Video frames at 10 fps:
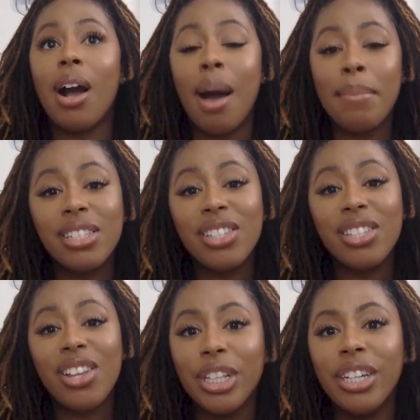Comments
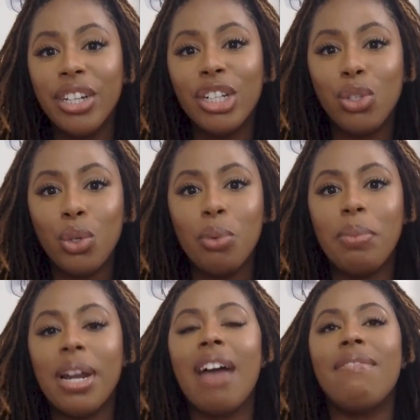are really good too,
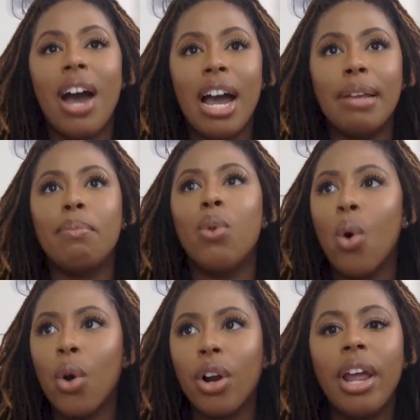but I find
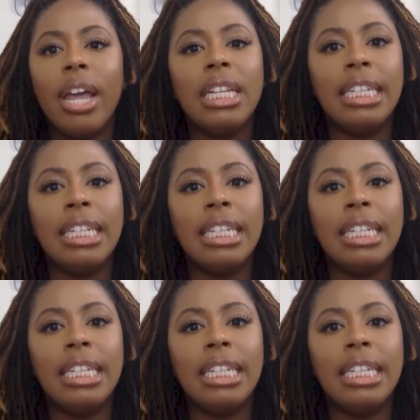more